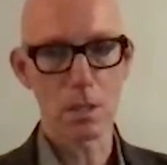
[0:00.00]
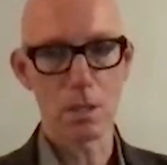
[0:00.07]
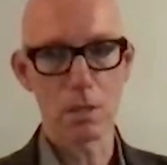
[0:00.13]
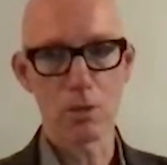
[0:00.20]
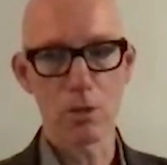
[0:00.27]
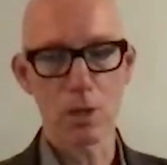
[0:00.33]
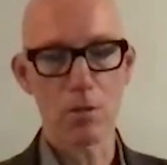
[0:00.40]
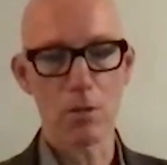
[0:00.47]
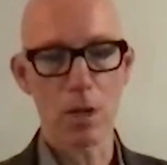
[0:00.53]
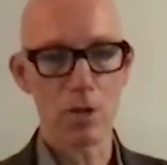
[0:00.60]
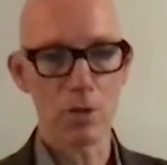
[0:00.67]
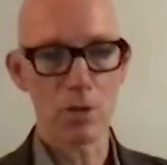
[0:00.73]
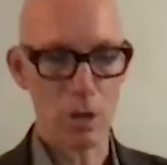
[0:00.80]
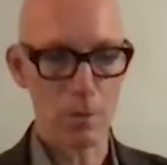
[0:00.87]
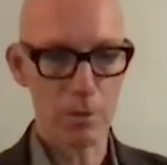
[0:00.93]
in a
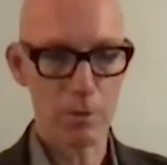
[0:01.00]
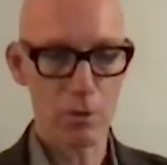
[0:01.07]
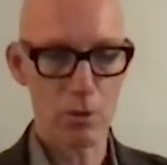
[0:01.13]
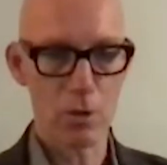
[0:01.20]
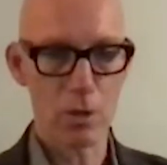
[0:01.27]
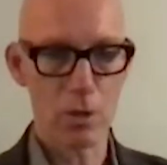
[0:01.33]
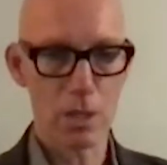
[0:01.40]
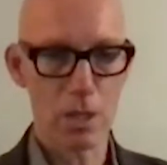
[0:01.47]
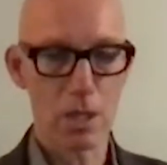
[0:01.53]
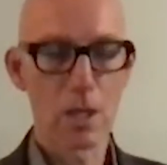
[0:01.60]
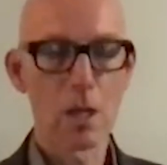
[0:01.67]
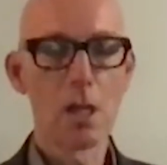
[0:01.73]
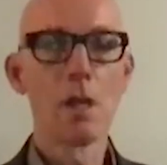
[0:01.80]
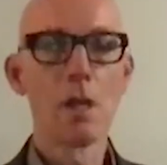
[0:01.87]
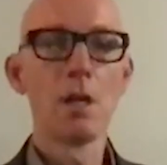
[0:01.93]
generation opportunity
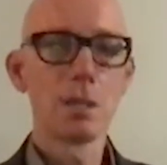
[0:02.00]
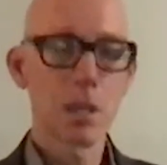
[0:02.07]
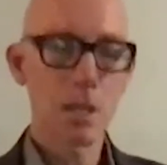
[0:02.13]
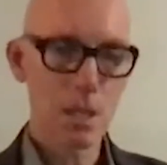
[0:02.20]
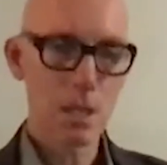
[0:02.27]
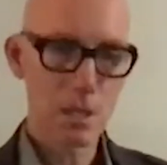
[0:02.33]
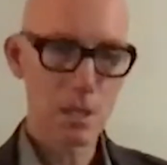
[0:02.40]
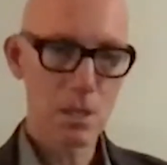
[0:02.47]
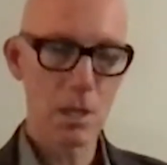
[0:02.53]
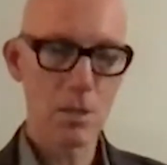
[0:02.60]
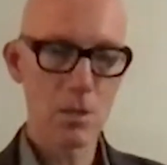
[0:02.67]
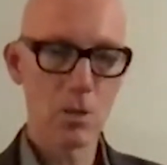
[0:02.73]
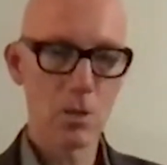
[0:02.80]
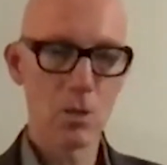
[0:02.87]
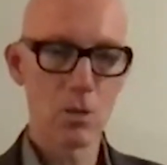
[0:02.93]
to
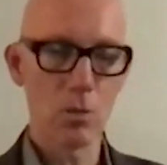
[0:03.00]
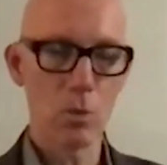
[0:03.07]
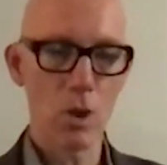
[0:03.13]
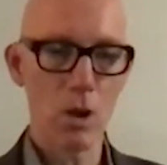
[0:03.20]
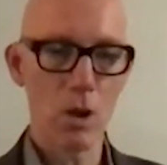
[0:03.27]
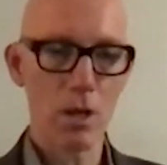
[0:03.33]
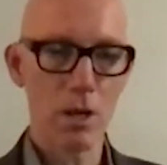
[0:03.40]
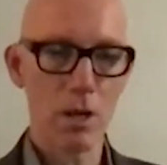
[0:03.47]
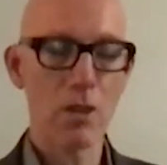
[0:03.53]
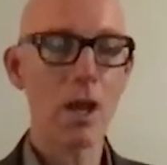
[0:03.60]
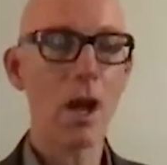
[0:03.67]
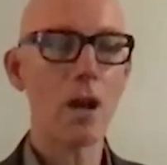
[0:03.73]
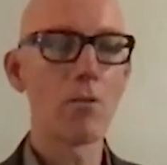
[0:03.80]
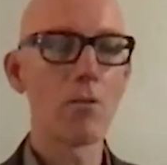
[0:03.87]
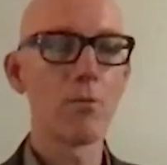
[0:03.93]
continue the work,
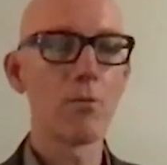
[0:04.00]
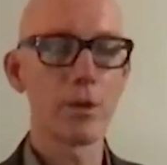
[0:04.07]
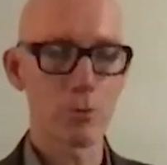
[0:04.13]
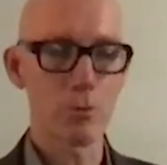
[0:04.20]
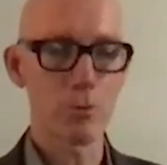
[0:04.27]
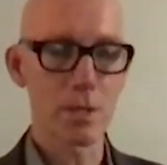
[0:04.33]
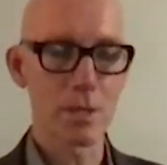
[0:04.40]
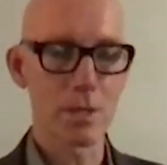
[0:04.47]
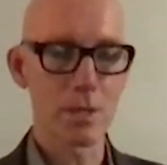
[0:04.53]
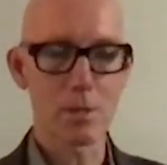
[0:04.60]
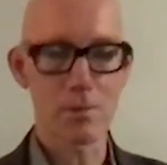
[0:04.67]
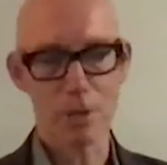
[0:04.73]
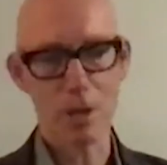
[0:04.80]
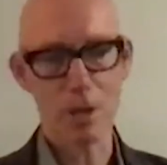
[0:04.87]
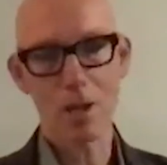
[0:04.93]
the unfinished
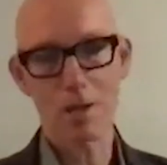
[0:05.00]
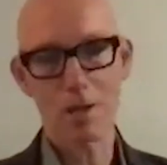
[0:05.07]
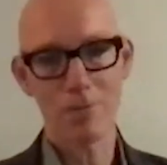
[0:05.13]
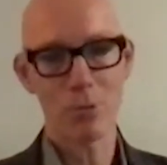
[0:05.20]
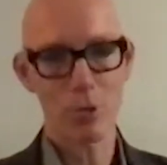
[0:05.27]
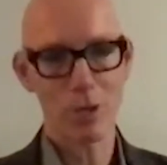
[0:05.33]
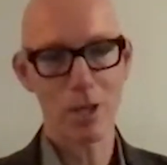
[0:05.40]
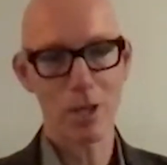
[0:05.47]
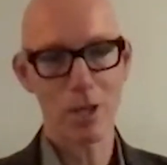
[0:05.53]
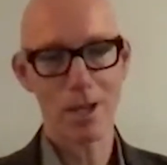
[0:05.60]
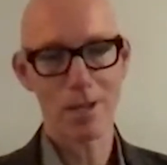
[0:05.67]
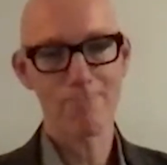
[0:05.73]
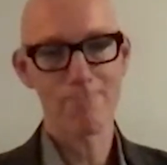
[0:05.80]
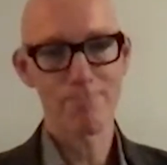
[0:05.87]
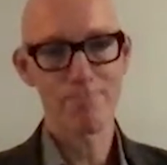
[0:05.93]
business of 1948.